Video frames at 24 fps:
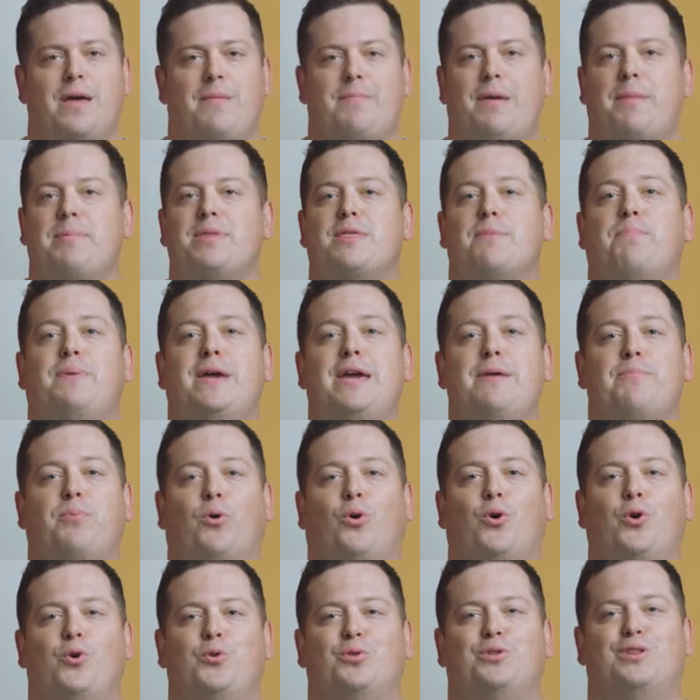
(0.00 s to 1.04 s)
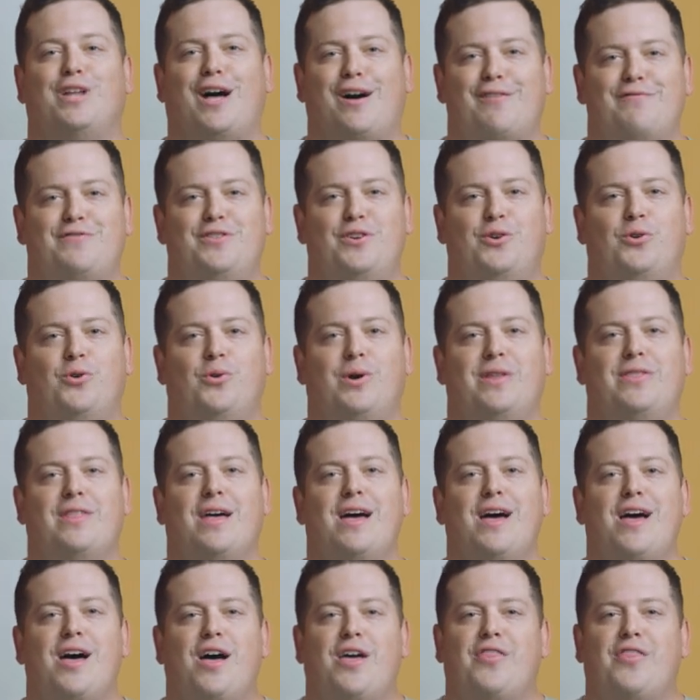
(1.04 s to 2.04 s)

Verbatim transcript: Maybe the people who love you and